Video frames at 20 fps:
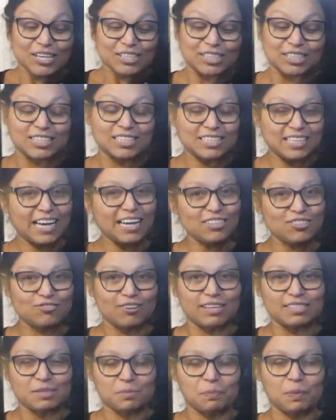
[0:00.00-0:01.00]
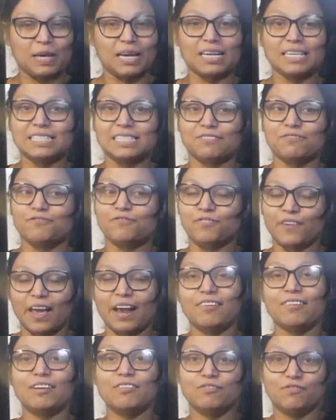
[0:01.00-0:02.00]
So today's recipe is a
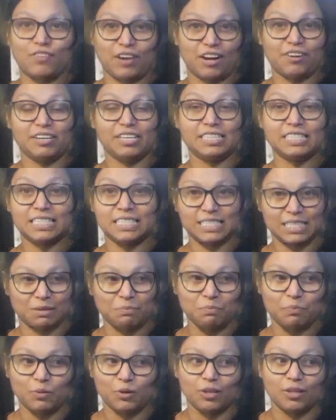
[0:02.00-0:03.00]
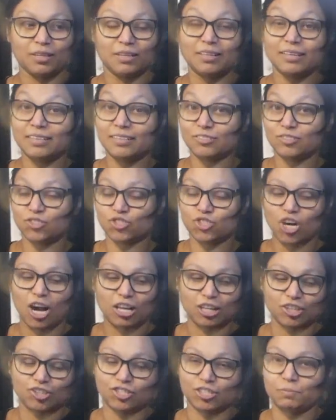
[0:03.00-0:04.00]
very simple
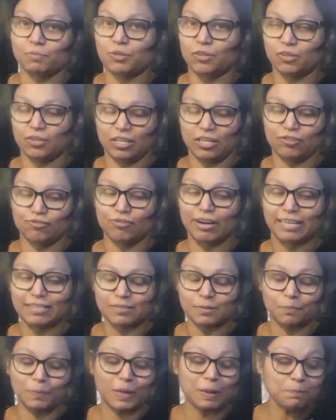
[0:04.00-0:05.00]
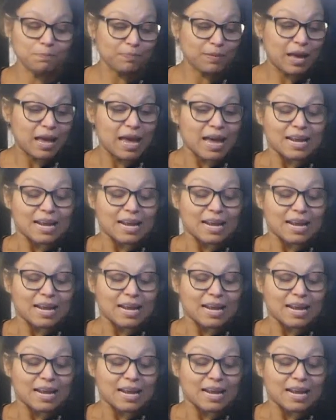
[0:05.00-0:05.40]
chocolate chip cookie recipe.